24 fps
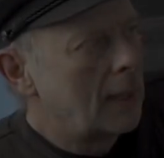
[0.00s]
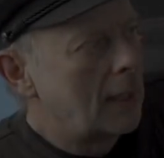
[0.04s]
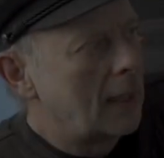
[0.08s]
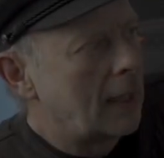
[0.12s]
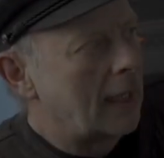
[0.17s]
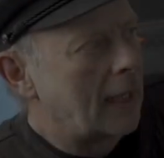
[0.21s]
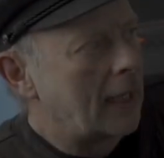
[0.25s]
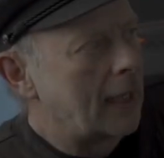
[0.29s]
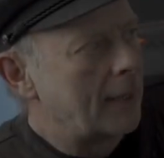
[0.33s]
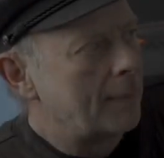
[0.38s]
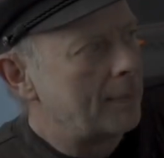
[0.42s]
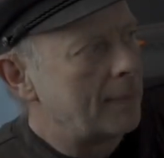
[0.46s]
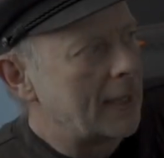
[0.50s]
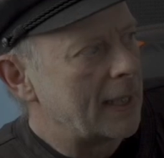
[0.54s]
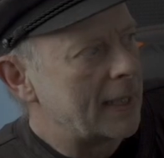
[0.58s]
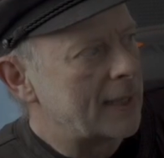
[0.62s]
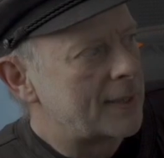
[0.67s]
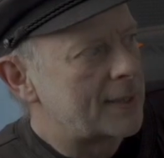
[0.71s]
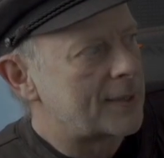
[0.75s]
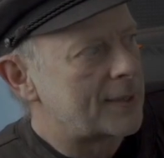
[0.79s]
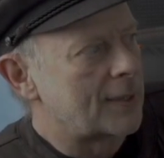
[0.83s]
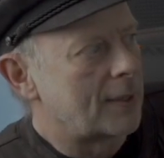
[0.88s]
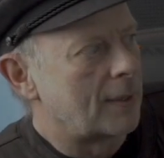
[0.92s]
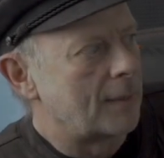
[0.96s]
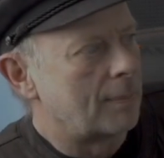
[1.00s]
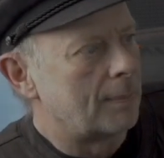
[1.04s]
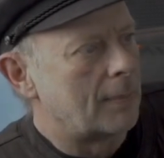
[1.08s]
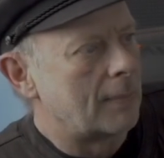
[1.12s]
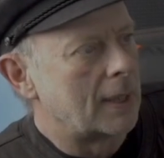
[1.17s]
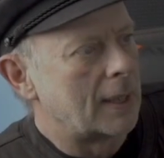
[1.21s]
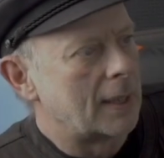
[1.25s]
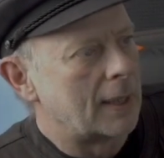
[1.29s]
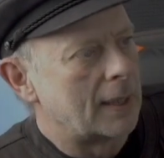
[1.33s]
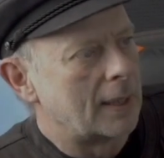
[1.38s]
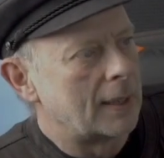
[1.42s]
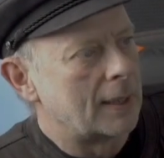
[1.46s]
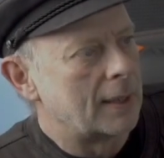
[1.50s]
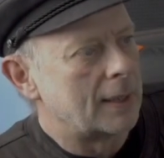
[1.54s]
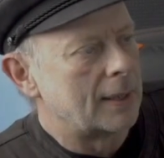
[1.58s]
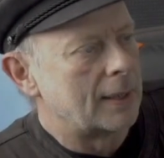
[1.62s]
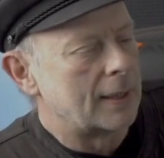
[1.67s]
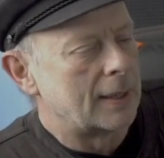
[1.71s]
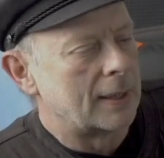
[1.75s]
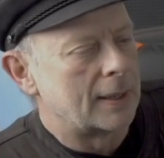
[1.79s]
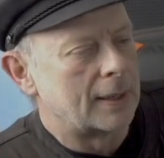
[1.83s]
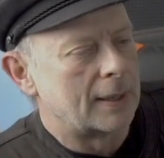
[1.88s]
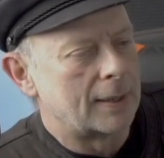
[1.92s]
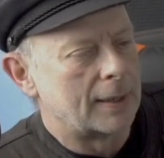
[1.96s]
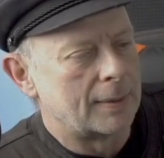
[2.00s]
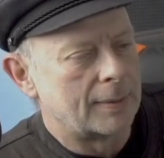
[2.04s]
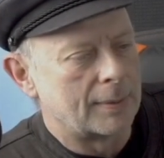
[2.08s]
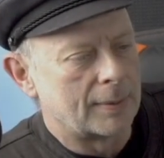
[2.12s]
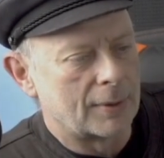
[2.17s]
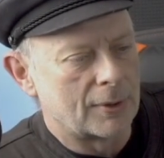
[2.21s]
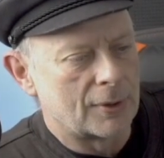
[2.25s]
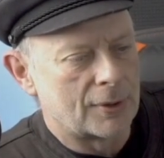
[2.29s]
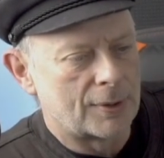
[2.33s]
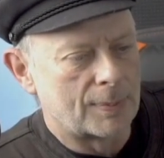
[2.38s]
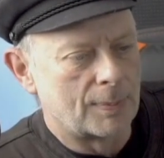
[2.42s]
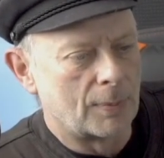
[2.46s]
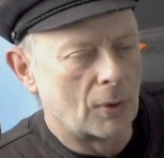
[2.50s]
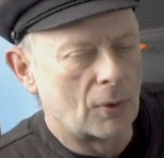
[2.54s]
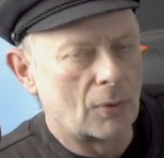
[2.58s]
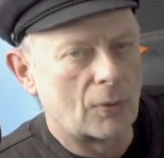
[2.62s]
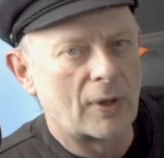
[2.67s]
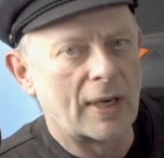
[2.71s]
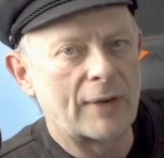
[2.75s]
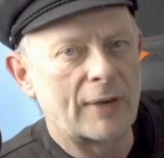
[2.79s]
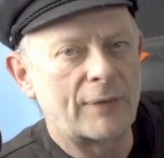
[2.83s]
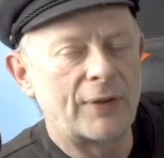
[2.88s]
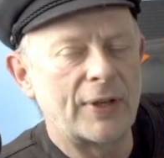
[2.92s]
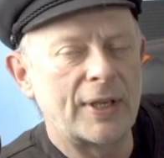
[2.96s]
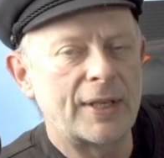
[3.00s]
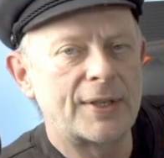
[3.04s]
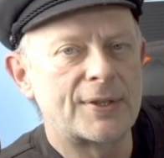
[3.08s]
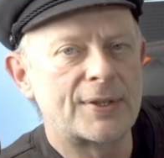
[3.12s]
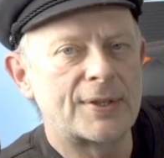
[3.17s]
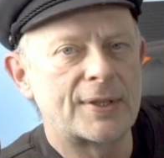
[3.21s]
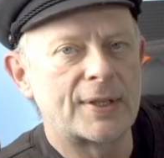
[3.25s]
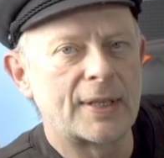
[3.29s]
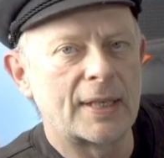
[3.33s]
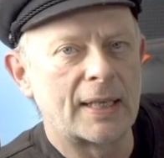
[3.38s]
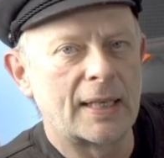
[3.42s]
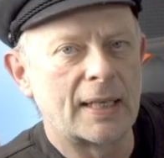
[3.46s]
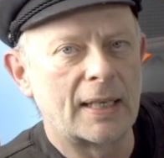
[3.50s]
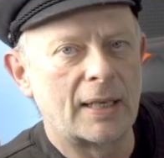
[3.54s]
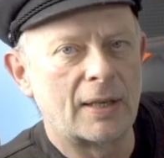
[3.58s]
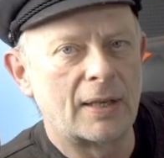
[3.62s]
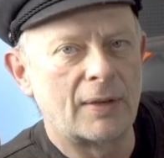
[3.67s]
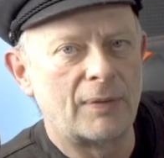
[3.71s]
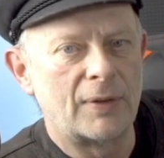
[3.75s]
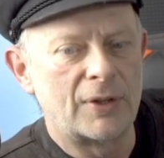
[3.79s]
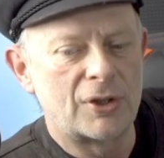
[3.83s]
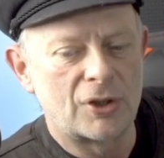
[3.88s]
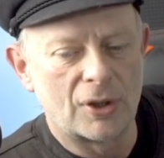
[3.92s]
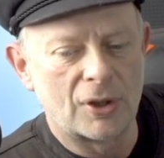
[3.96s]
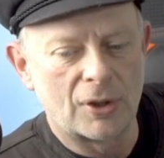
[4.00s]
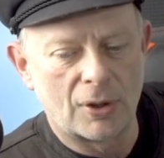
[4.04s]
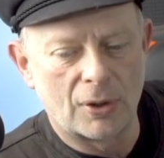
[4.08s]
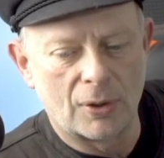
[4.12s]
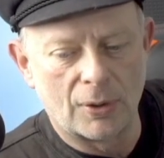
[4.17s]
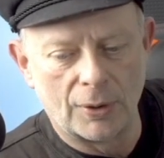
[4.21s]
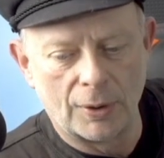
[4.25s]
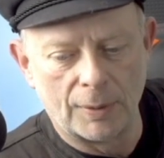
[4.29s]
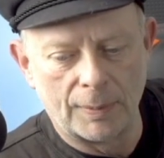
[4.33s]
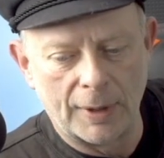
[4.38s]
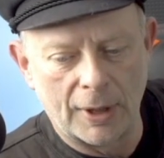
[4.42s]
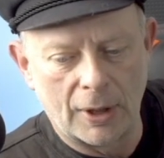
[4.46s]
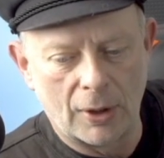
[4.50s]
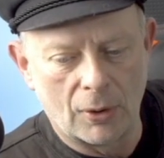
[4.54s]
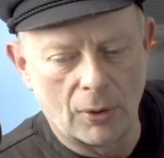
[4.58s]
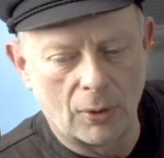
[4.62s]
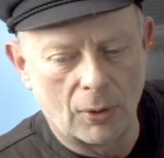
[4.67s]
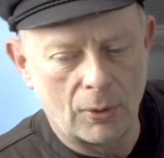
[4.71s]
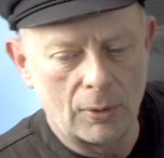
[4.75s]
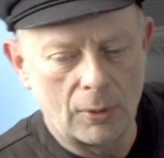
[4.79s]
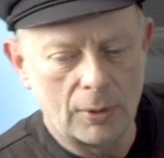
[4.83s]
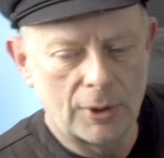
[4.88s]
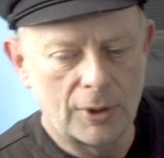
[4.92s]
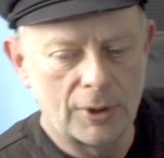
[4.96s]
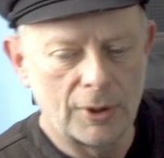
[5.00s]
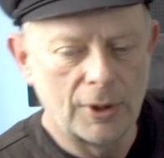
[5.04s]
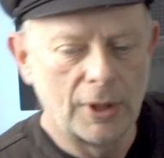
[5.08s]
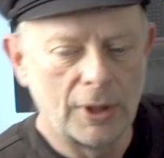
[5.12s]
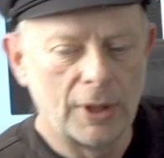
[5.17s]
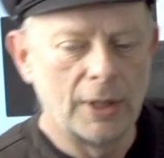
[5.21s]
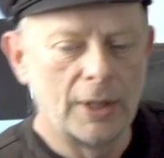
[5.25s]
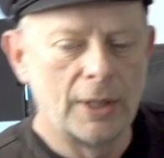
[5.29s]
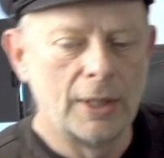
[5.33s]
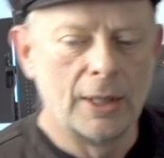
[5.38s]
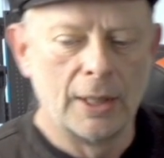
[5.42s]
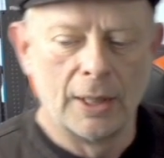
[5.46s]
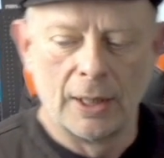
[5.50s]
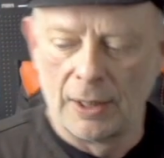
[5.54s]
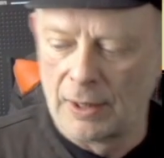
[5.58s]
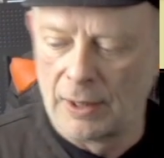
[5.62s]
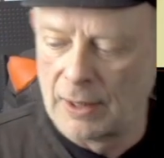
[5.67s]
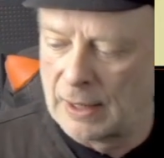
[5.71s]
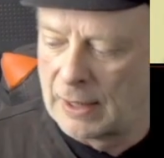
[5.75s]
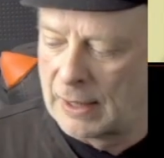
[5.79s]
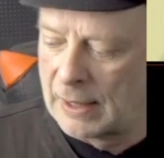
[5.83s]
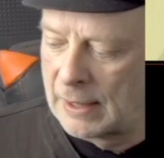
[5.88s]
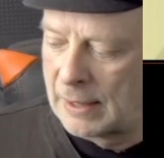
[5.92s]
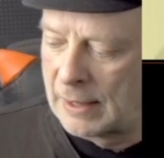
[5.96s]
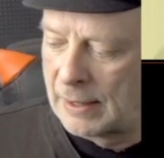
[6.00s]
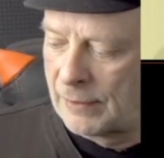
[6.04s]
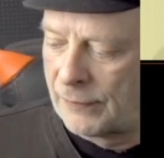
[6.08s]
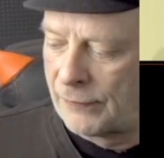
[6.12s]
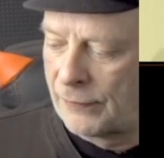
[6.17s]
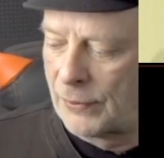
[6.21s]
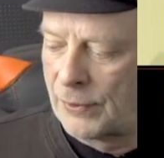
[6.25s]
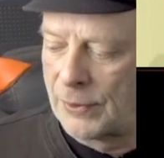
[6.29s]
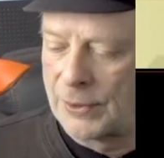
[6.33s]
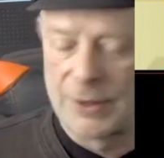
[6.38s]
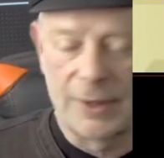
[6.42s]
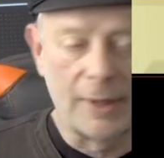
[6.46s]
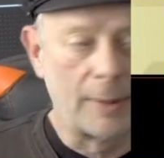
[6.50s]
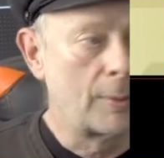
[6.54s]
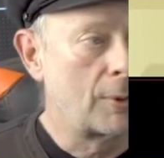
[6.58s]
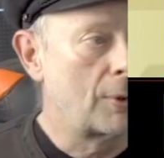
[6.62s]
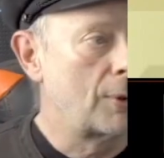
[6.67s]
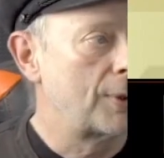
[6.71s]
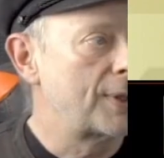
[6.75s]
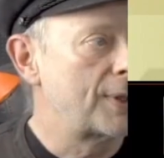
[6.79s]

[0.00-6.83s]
I made some small graphics which are going to be called. First I'm going to